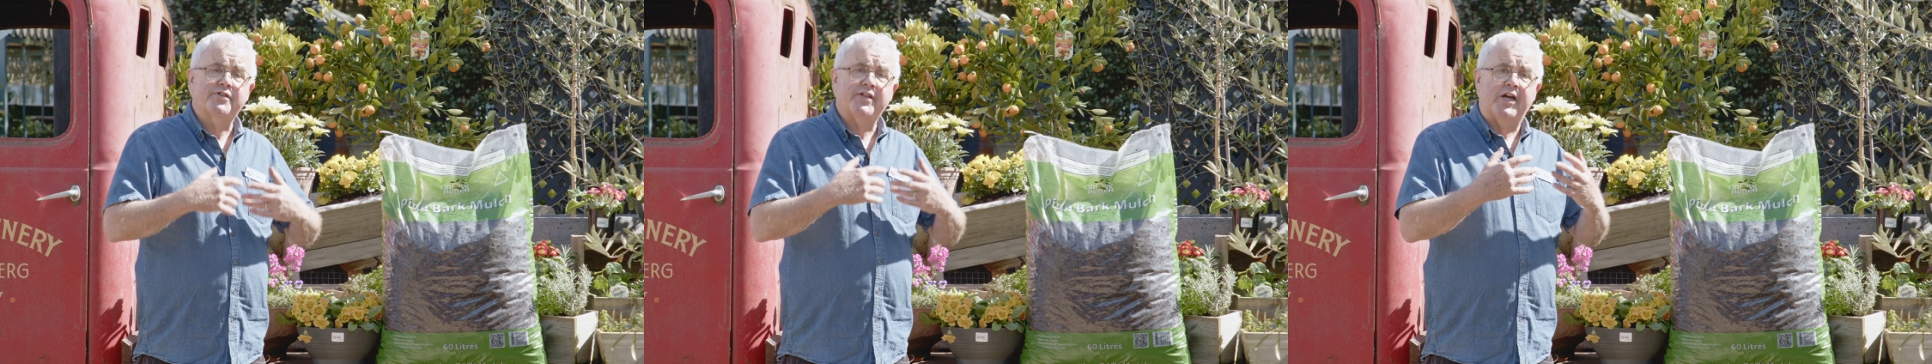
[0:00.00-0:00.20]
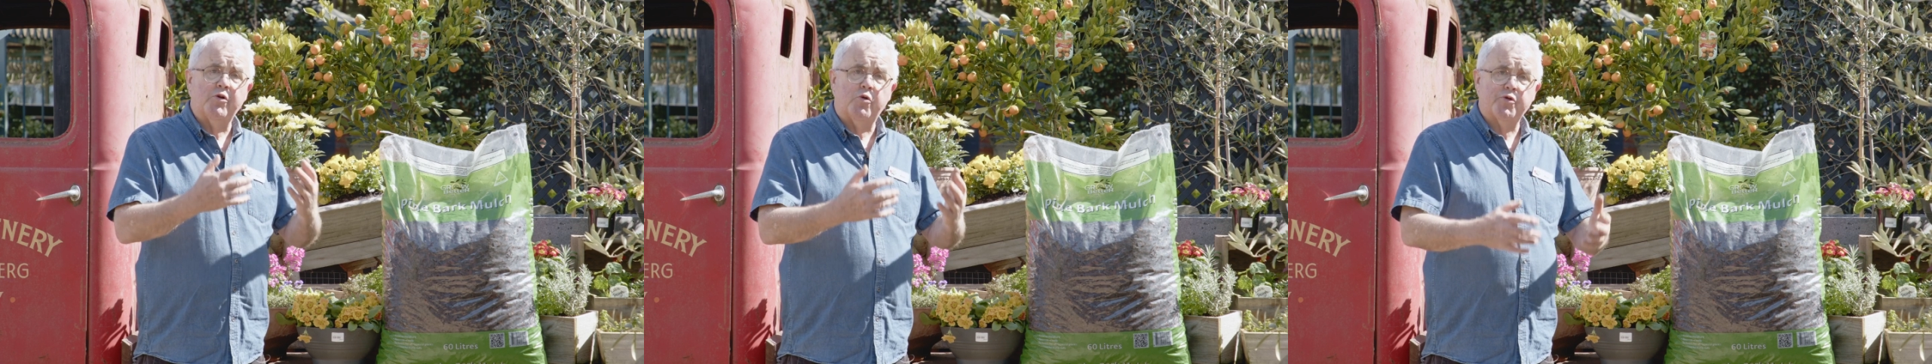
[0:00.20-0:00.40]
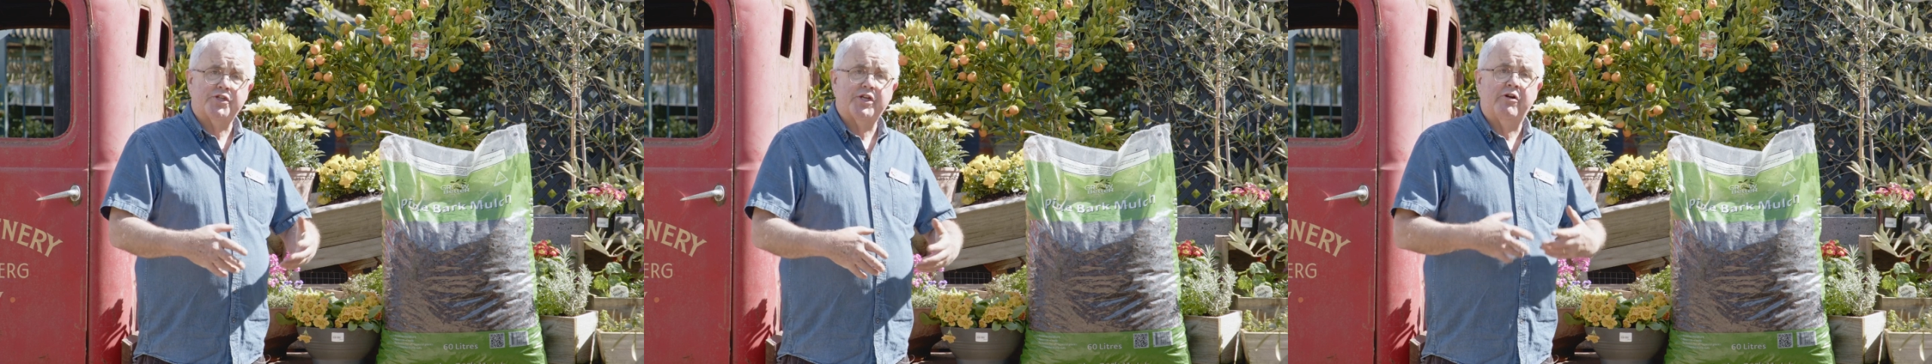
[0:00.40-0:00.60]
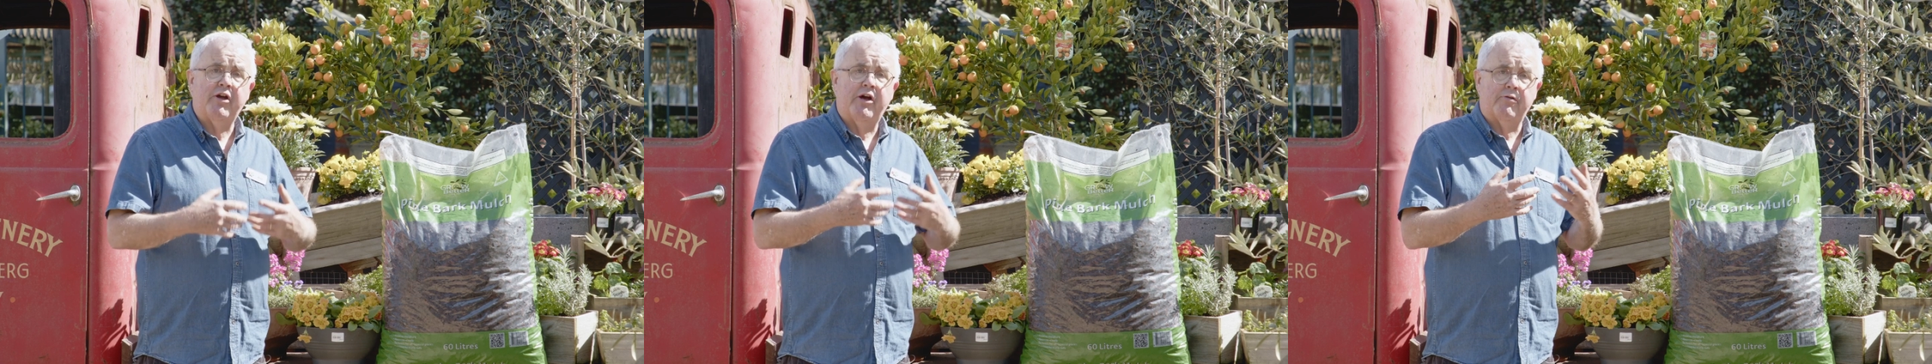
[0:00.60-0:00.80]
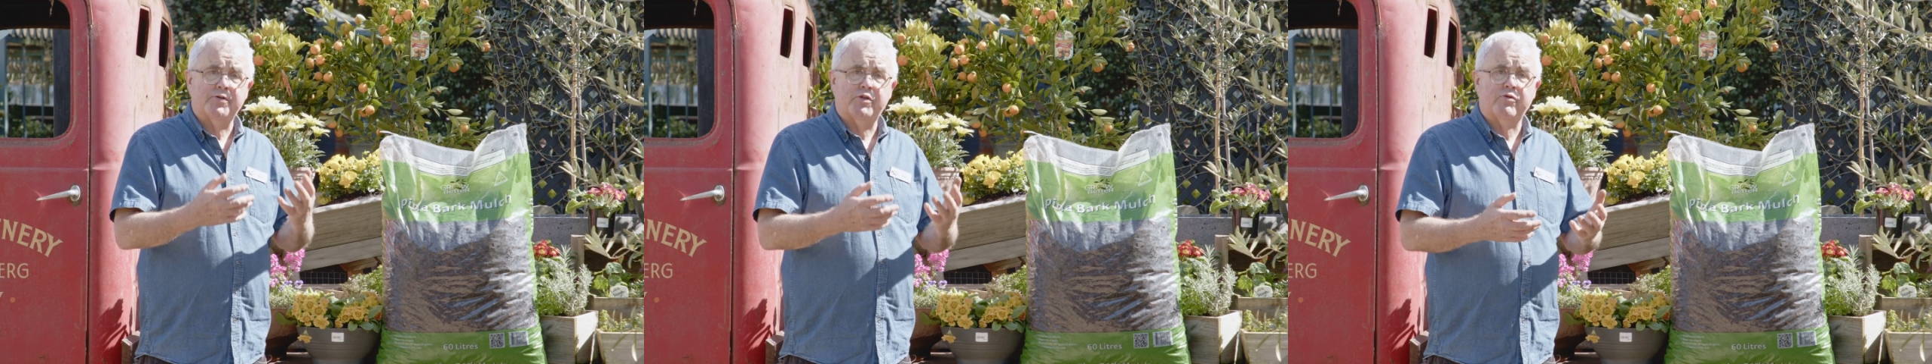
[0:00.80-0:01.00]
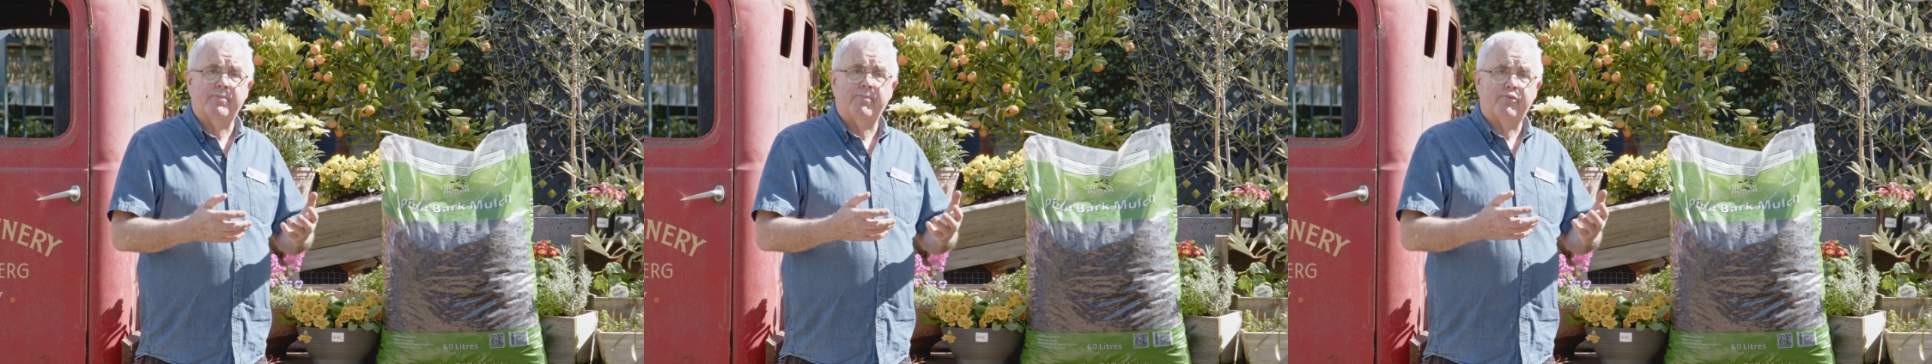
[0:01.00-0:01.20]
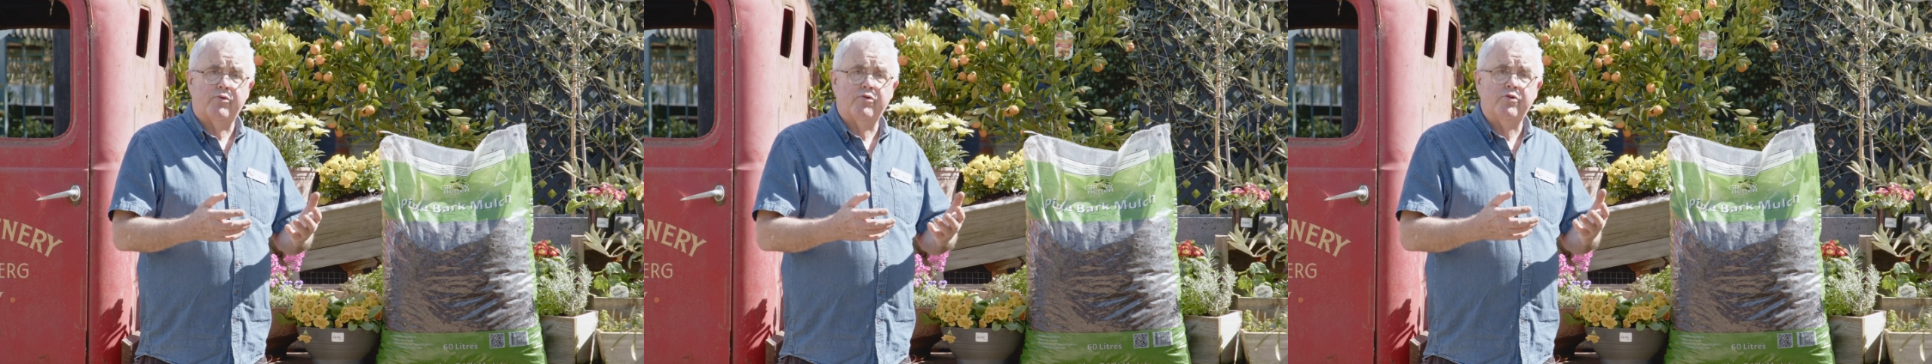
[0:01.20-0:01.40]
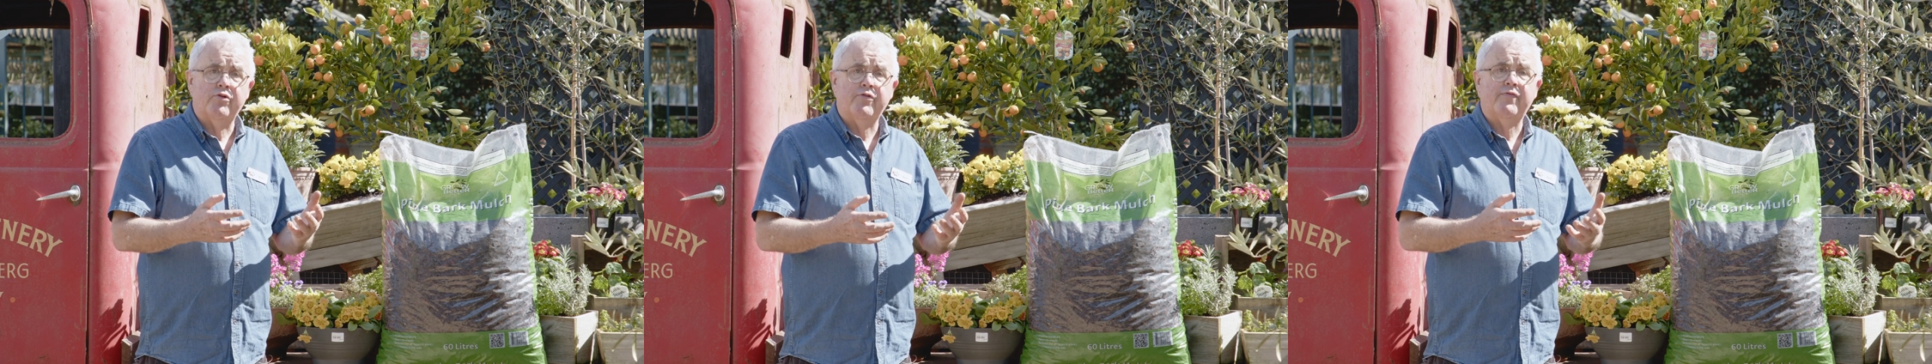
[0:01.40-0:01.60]
they also help to
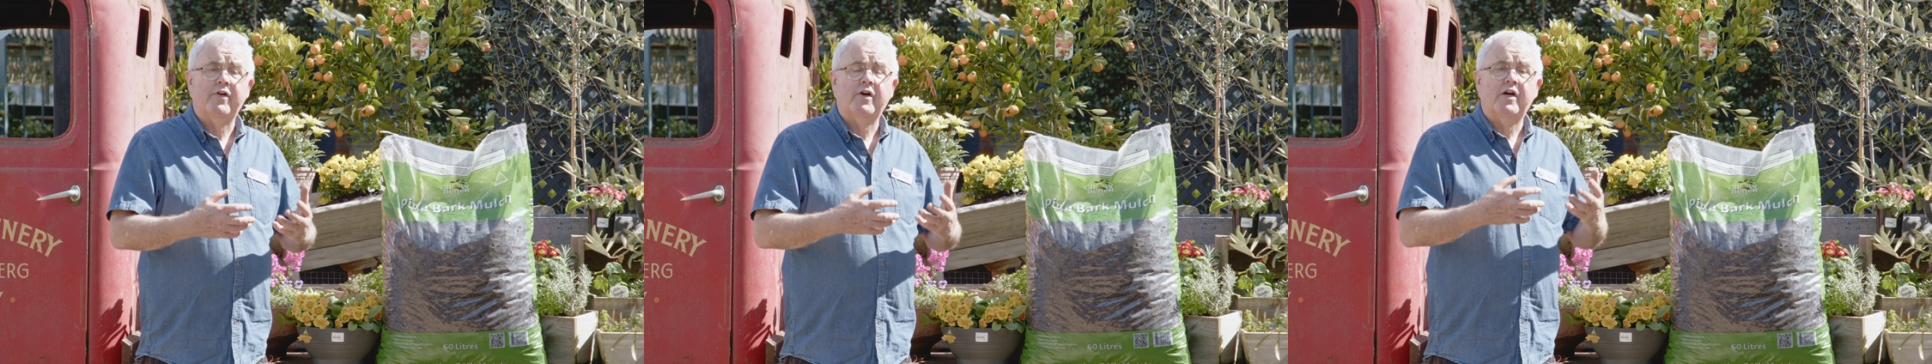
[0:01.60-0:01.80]
improve